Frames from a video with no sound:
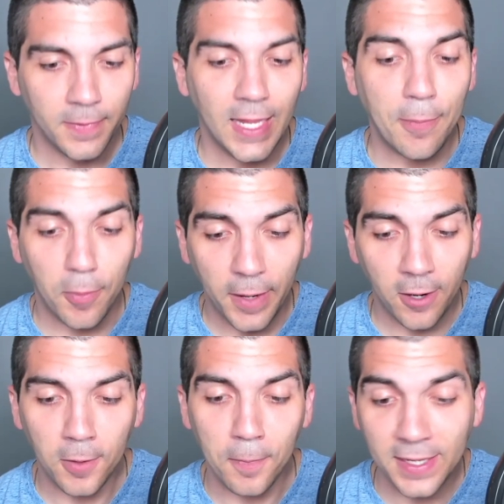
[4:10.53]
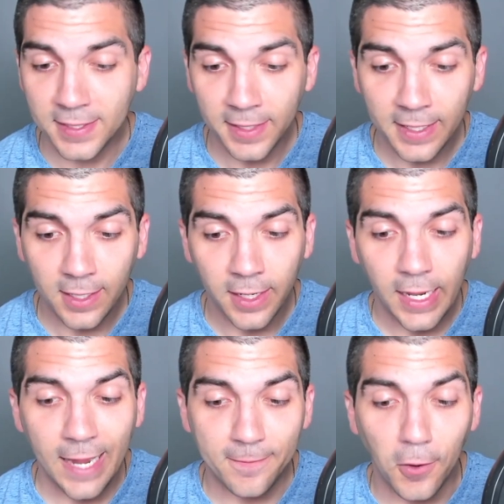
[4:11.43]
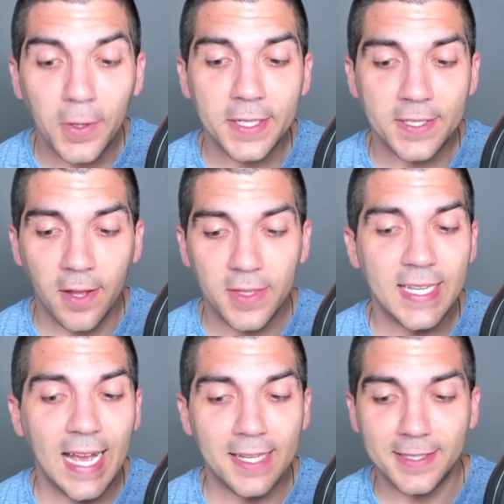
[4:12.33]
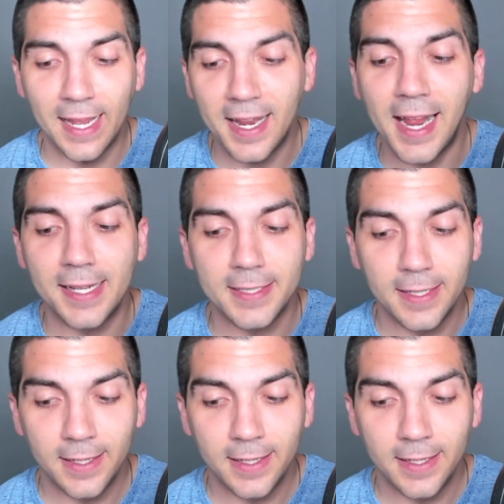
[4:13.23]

I prepared mentally and focused on the task at hand.